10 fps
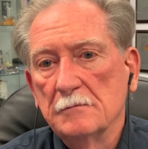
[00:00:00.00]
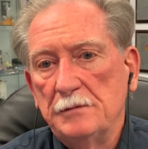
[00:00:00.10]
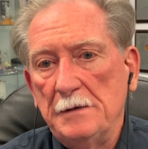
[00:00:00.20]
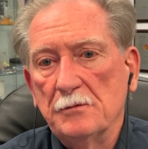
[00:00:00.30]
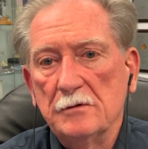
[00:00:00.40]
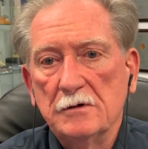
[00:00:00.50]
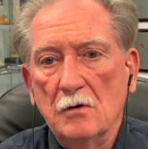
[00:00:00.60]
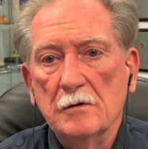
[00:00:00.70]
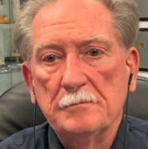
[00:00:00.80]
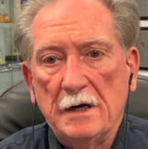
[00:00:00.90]
people would
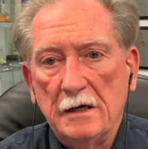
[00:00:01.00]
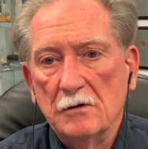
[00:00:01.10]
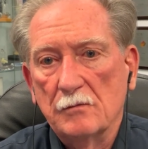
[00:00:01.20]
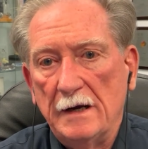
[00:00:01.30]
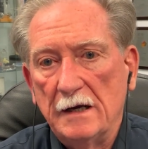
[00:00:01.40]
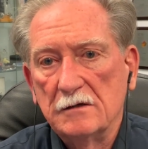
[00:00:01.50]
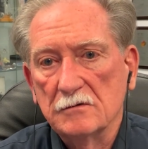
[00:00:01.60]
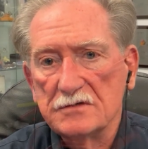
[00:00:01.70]
go and buy a rack or